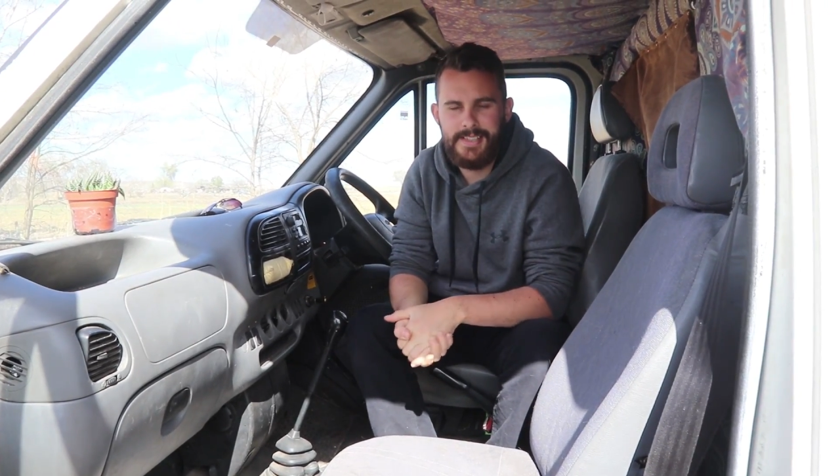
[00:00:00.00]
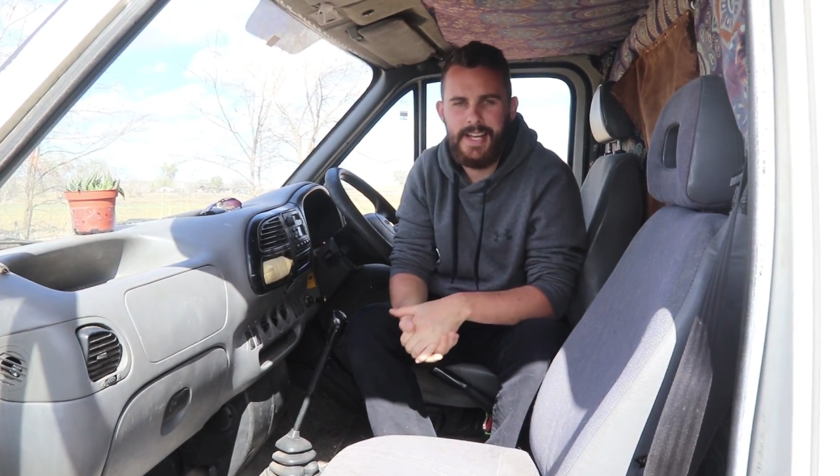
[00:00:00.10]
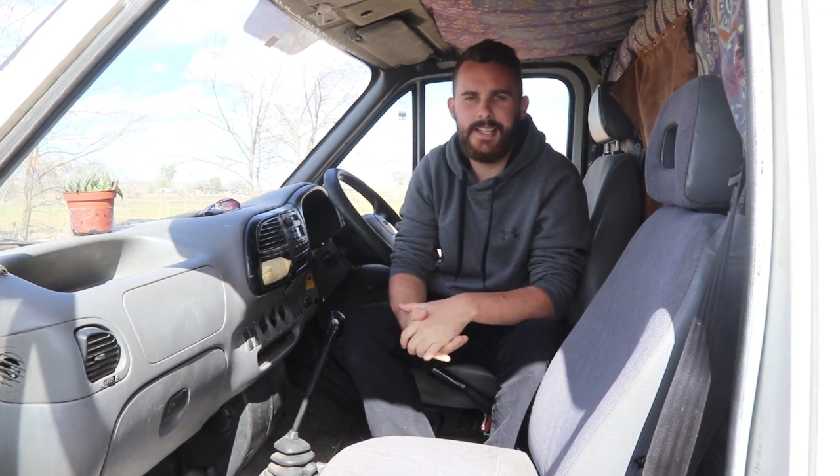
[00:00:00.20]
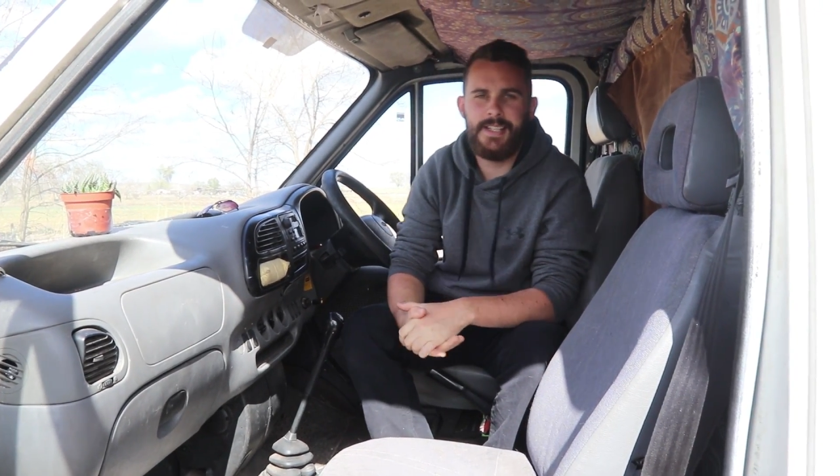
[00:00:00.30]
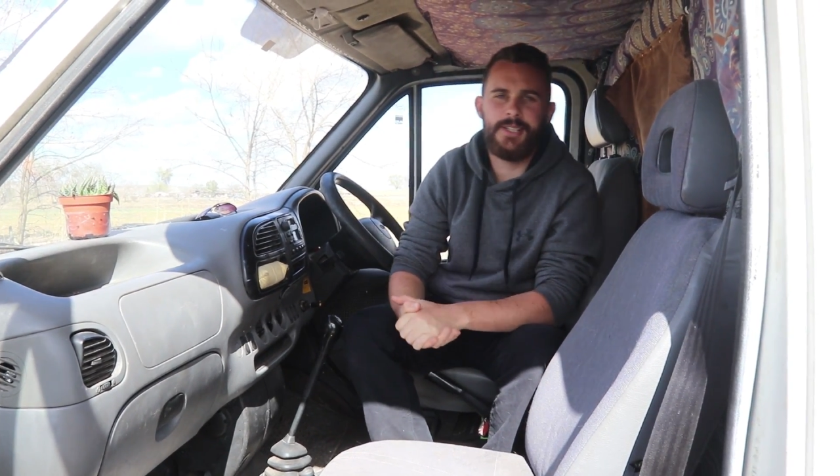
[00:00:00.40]

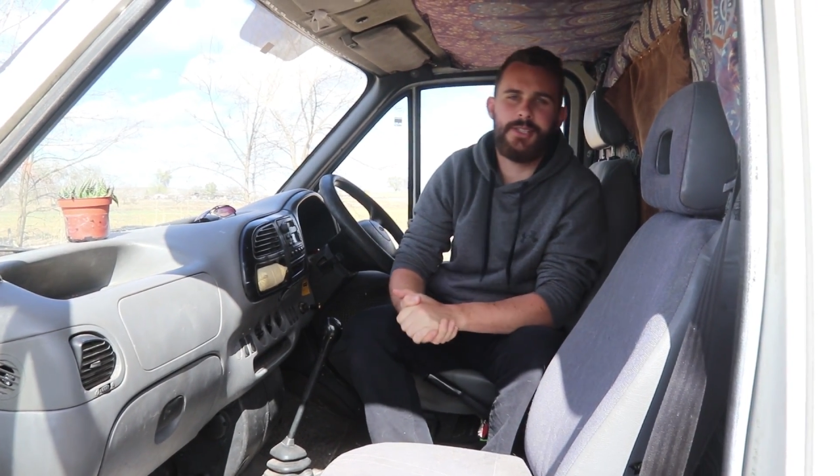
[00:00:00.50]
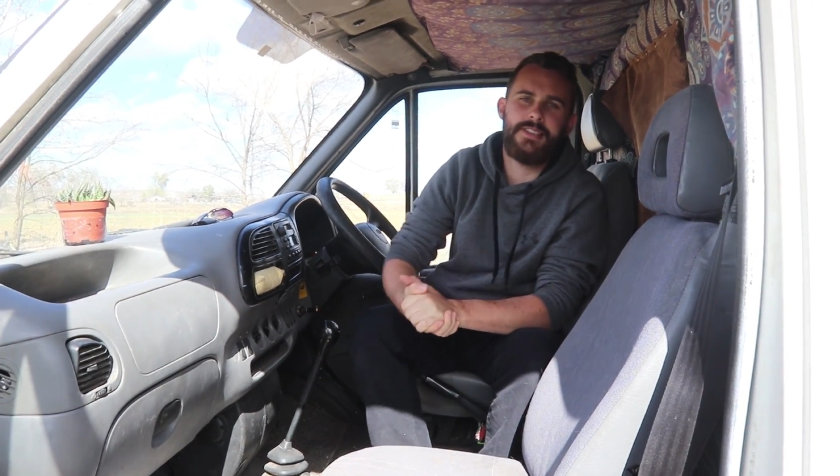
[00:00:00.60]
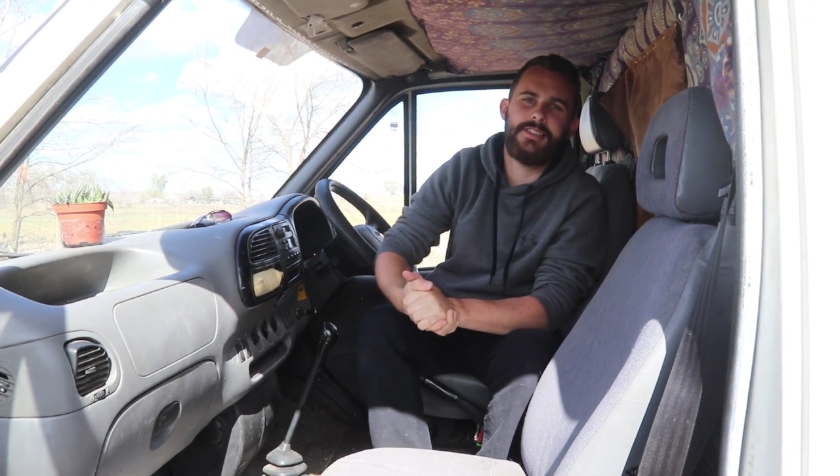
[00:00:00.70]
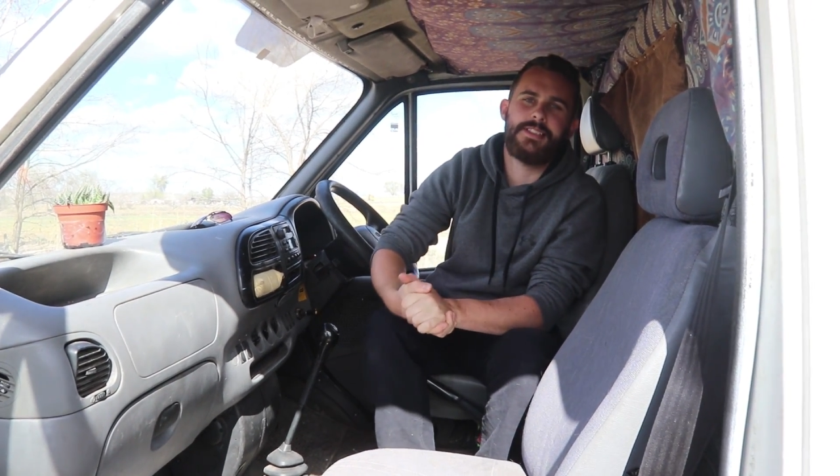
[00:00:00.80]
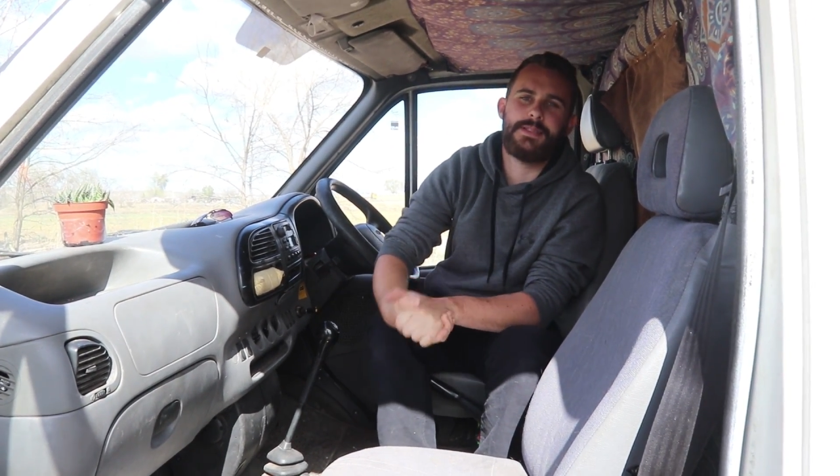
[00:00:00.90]

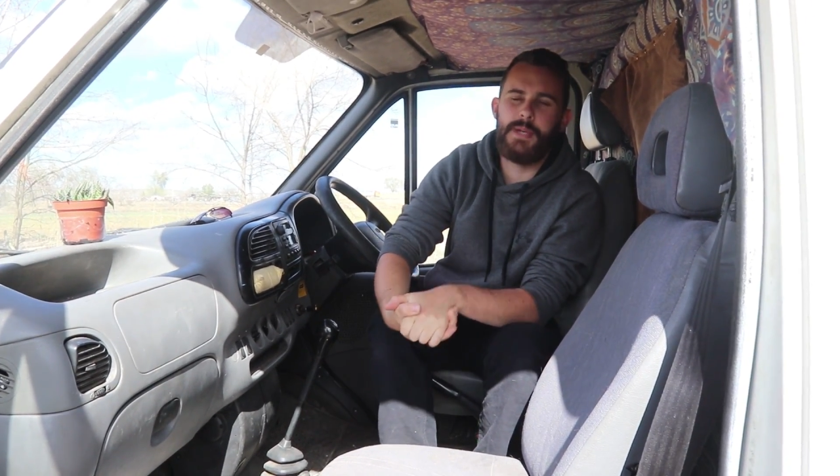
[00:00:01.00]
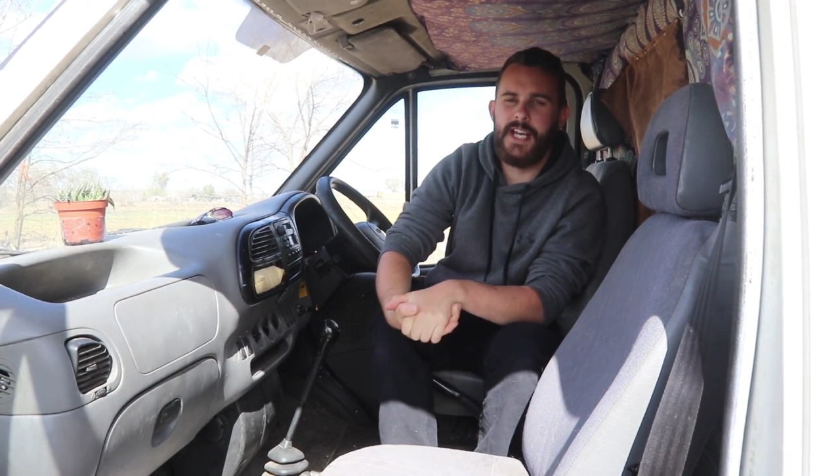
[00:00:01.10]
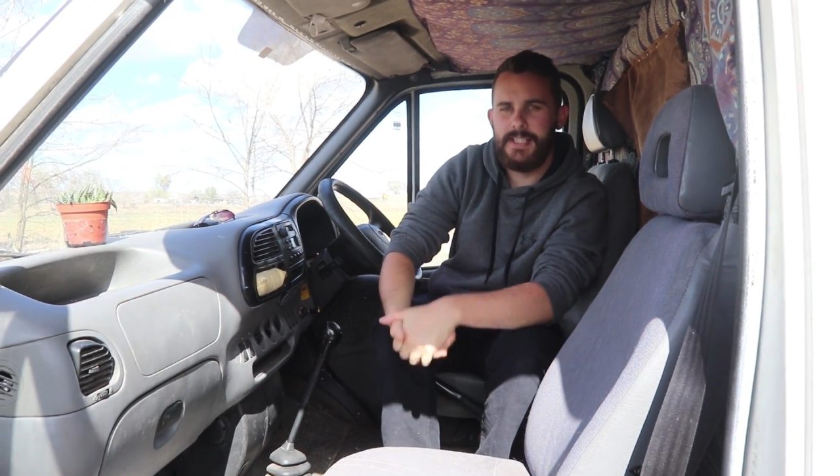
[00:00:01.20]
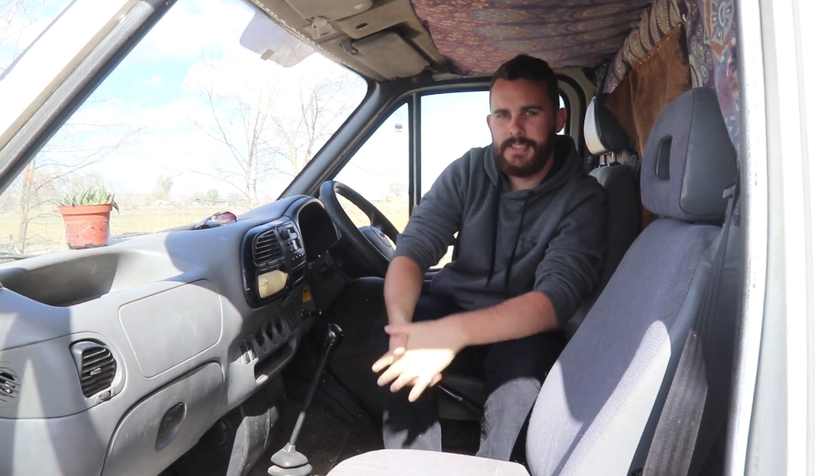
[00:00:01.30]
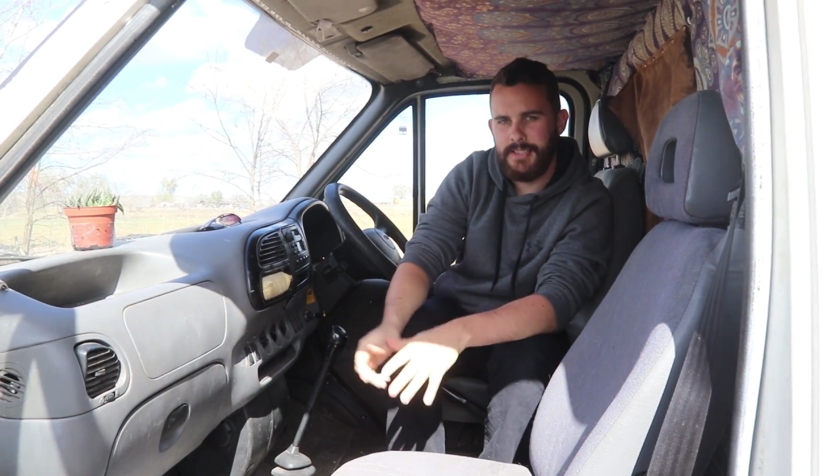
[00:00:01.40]
technical
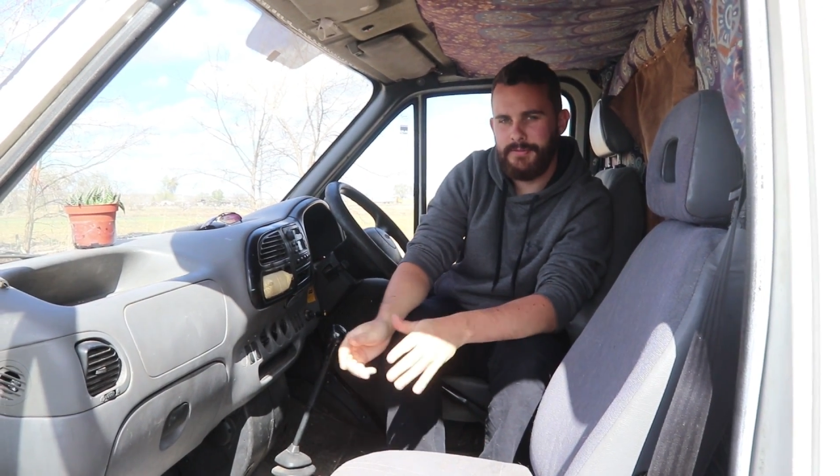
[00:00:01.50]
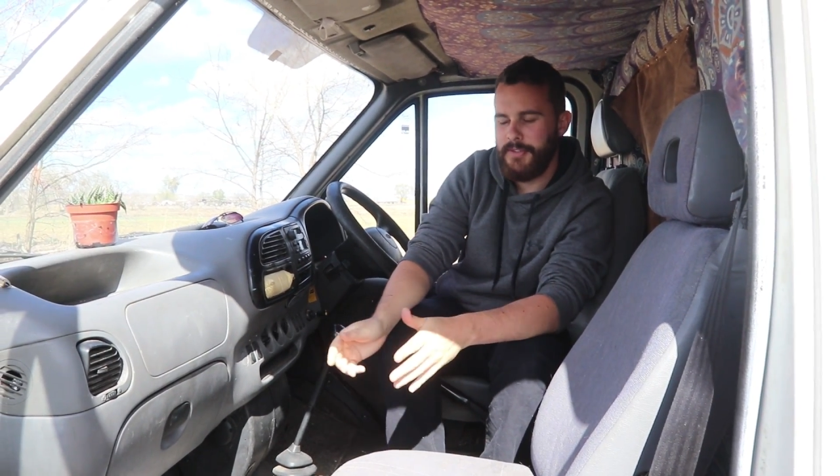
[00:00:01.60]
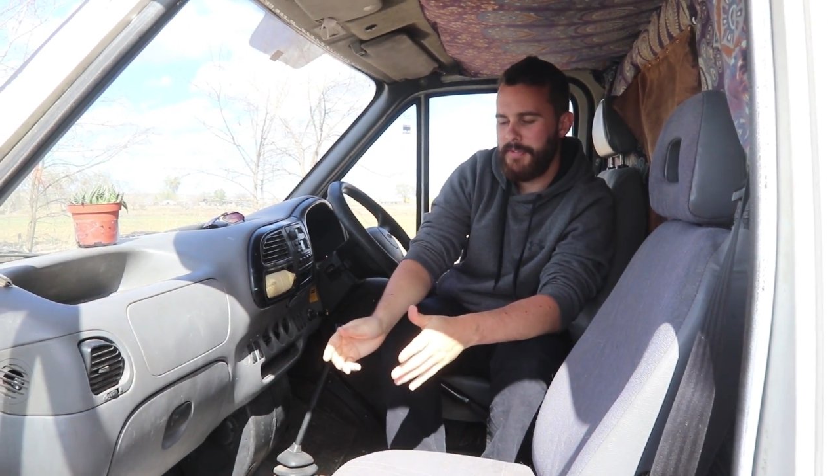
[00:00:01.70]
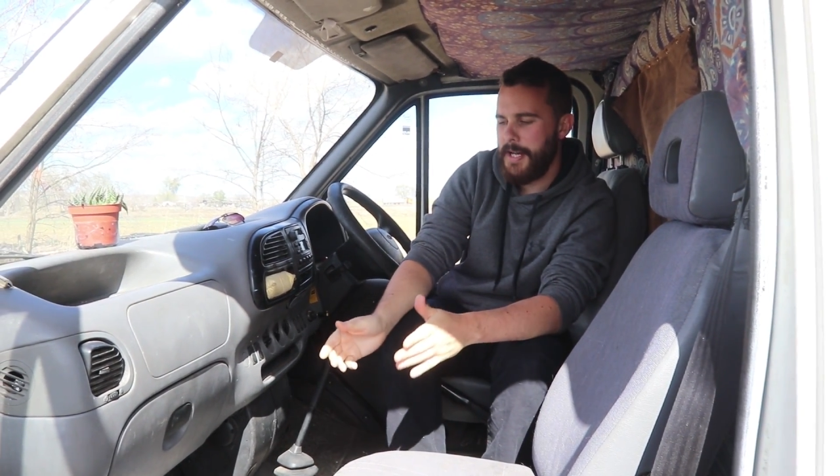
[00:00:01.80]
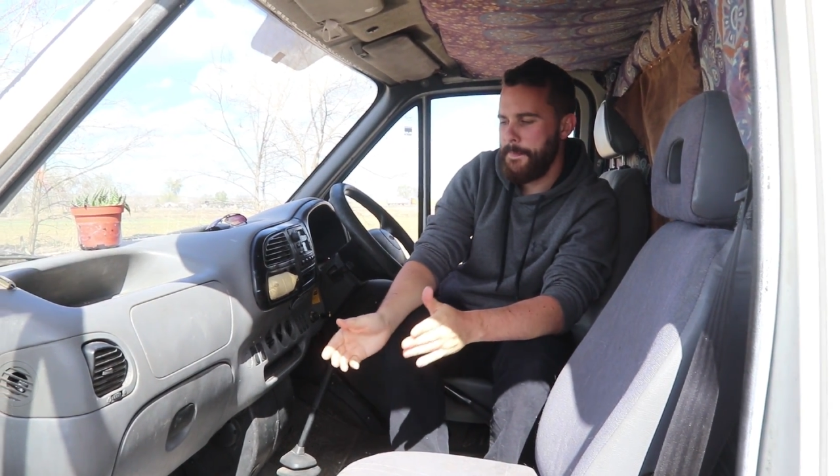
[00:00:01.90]
specs of
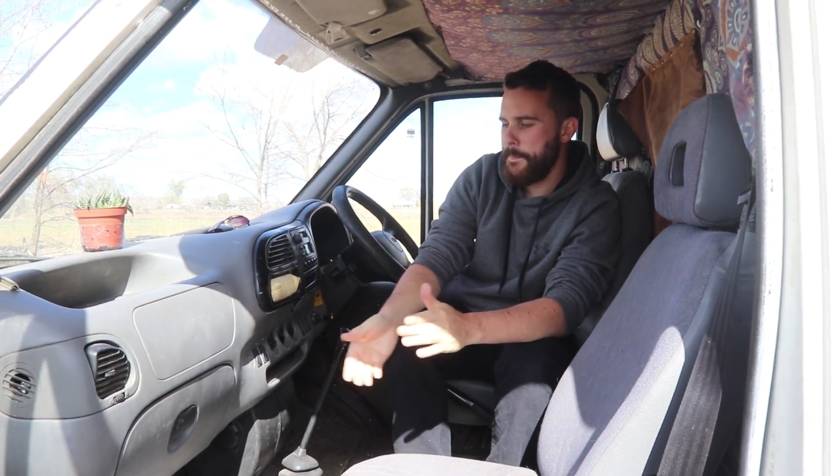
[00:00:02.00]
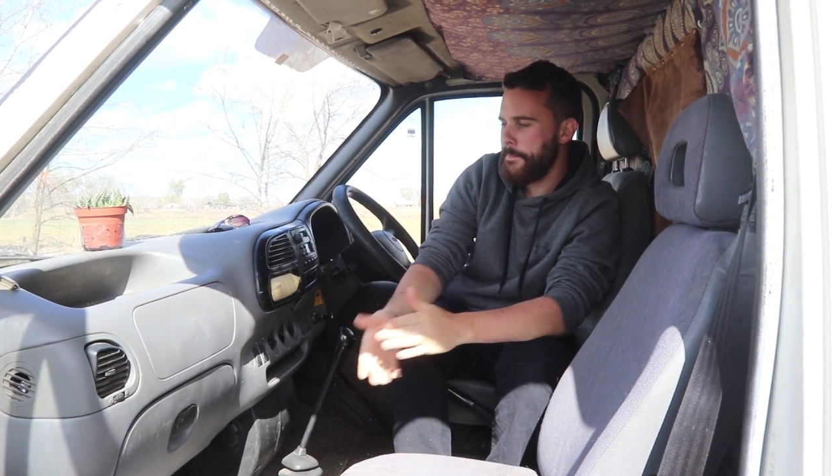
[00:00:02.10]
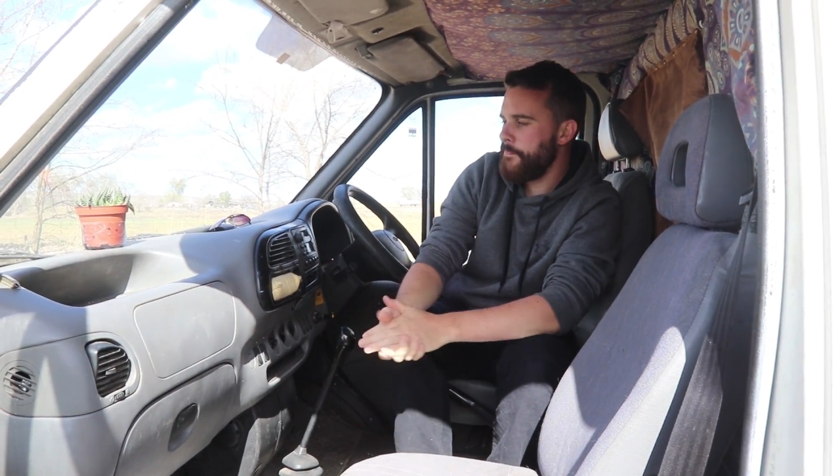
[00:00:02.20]
the van,